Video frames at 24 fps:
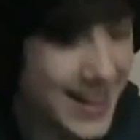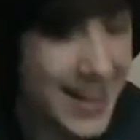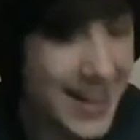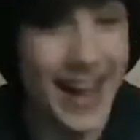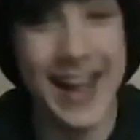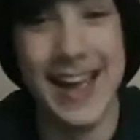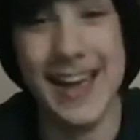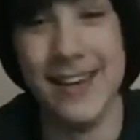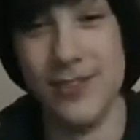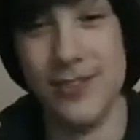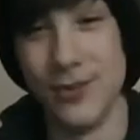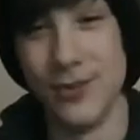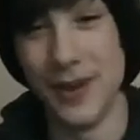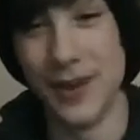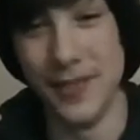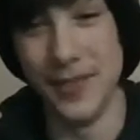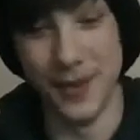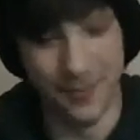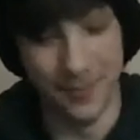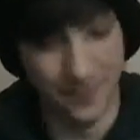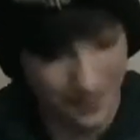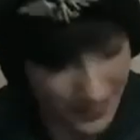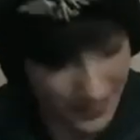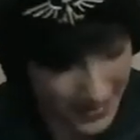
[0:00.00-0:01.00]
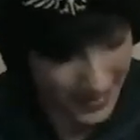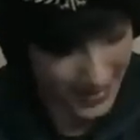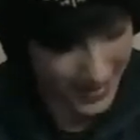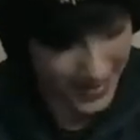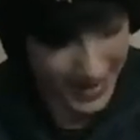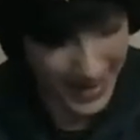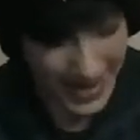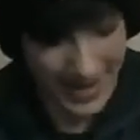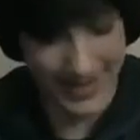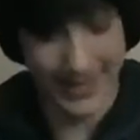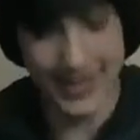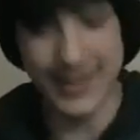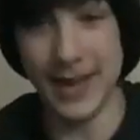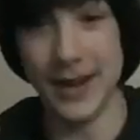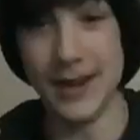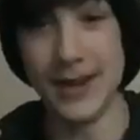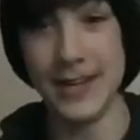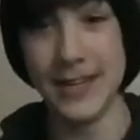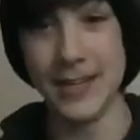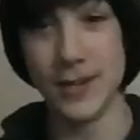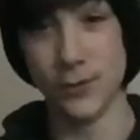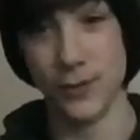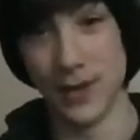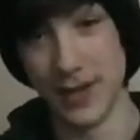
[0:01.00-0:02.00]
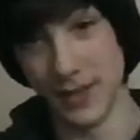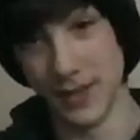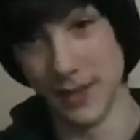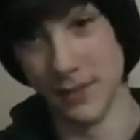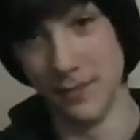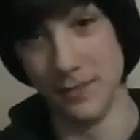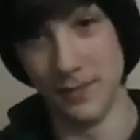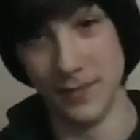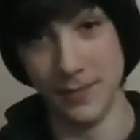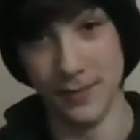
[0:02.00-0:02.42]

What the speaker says: I haven't read them. I need to read them.